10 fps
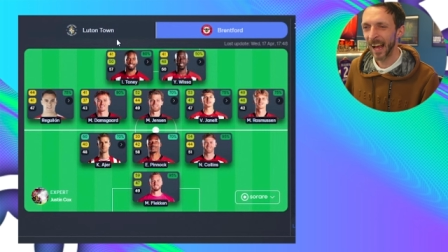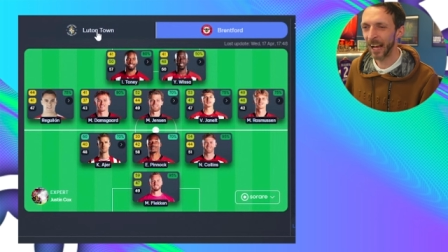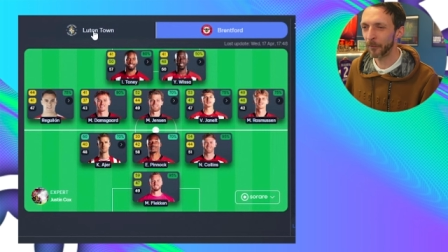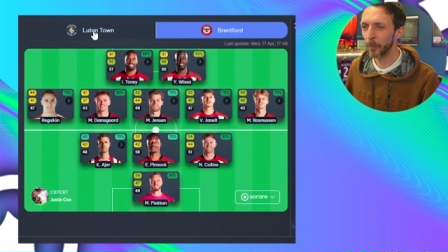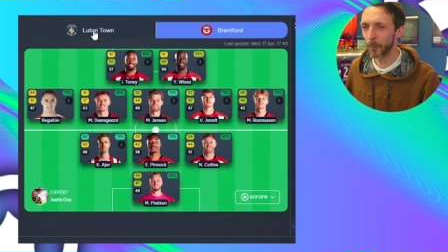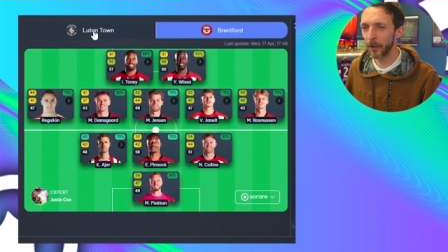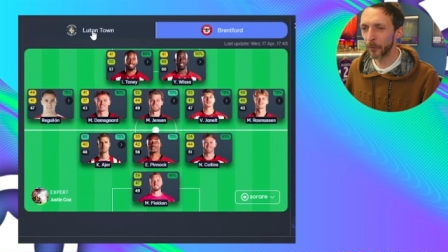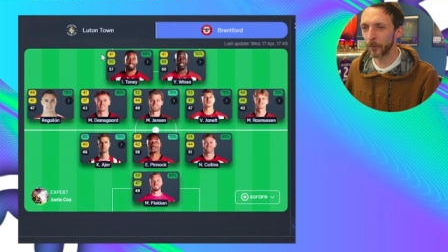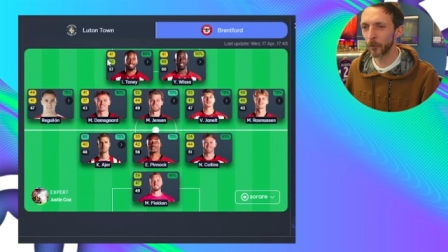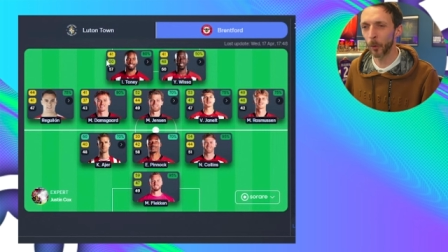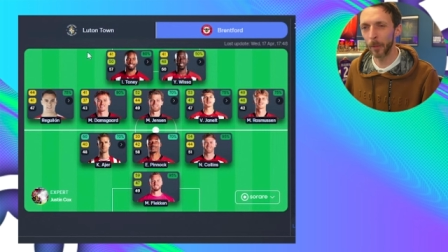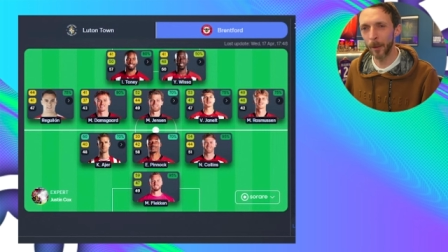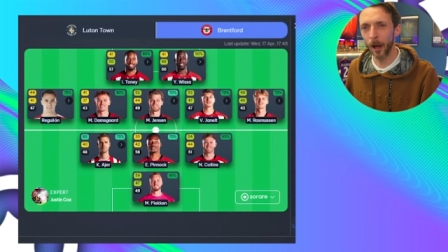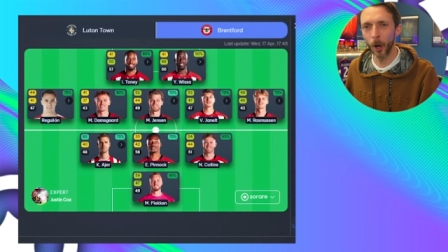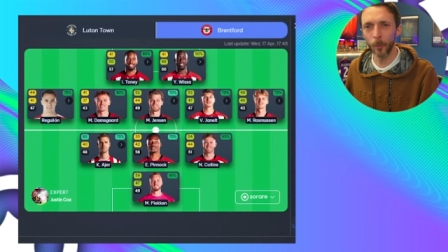I think Brentford have got
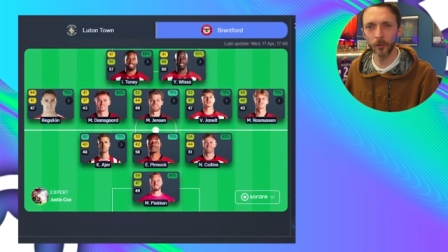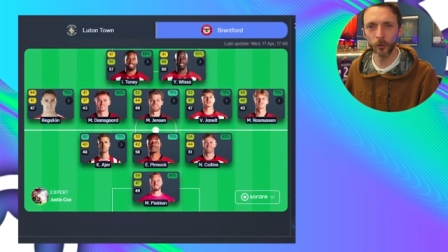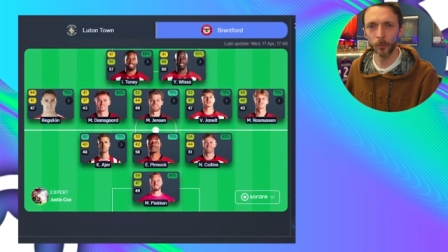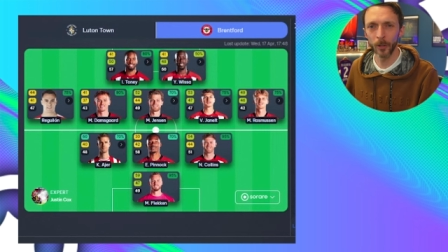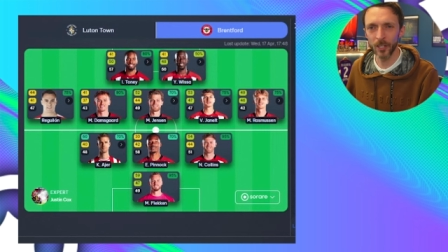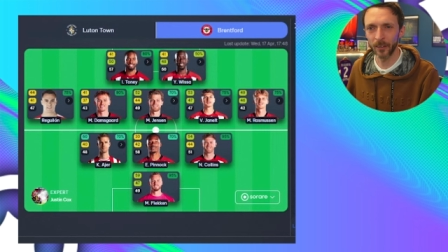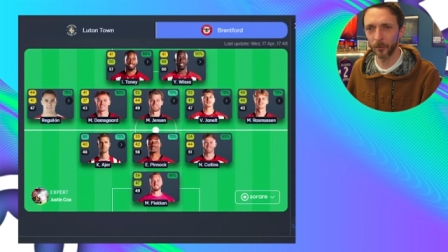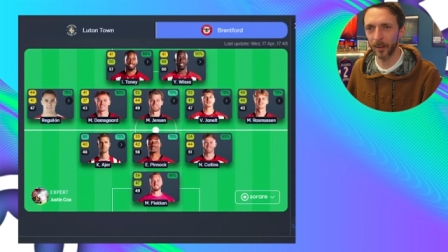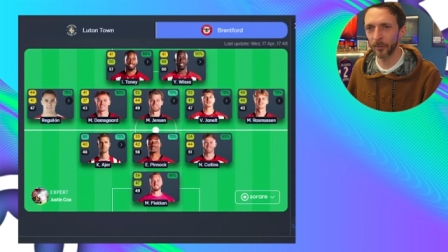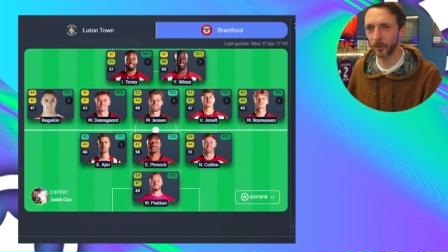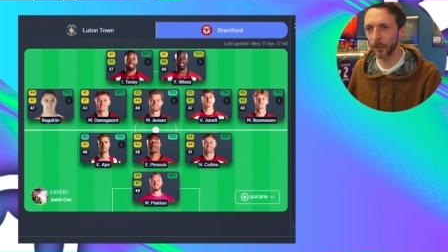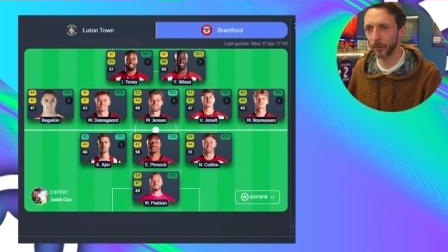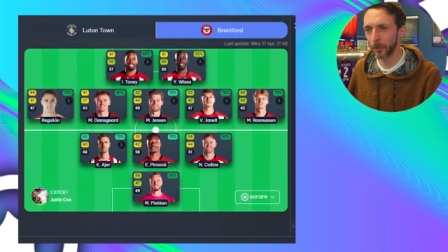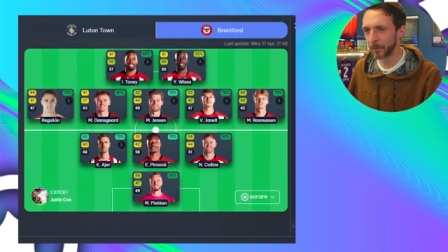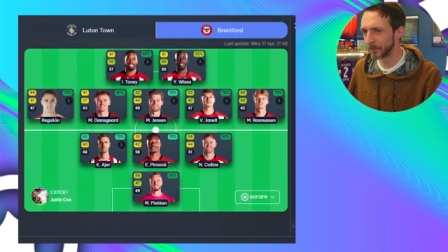maybe a little bit too much in defence on
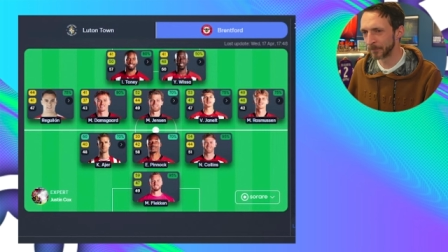this one.